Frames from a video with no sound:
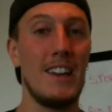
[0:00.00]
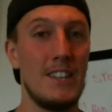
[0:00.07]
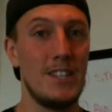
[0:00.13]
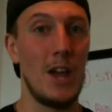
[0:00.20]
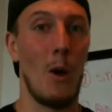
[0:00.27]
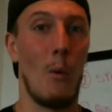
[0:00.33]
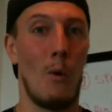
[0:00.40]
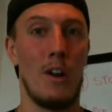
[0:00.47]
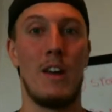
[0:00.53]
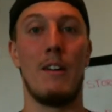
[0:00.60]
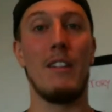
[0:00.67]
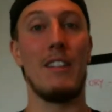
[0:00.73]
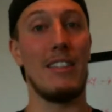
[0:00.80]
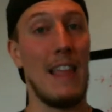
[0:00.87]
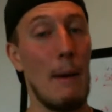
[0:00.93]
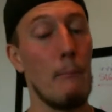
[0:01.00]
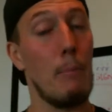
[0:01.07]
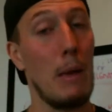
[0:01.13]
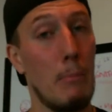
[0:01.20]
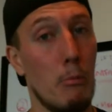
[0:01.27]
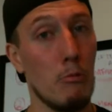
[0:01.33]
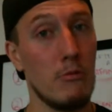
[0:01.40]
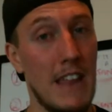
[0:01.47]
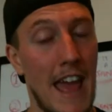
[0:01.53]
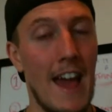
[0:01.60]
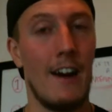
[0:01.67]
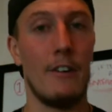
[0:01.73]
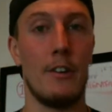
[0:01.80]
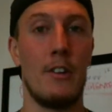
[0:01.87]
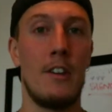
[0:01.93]
don't want to let people
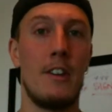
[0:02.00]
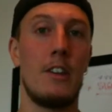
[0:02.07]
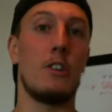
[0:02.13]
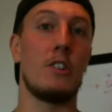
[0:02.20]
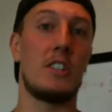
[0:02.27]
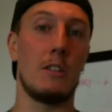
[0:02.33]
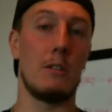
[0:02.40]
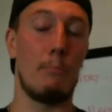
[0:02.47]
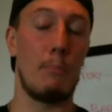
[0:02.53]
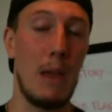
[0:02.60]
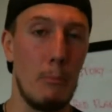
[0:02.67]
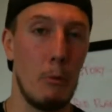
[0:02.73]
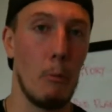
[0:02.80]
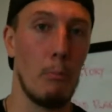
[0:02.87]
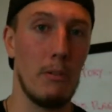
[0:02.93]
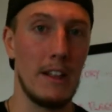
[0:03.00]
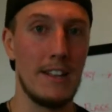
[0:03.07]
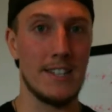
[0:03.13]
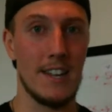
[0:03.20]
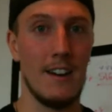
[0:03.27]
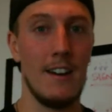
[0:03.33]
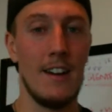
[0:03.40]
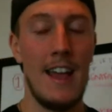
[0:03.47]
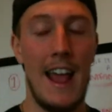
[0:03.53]
down. You're still a people pleaser.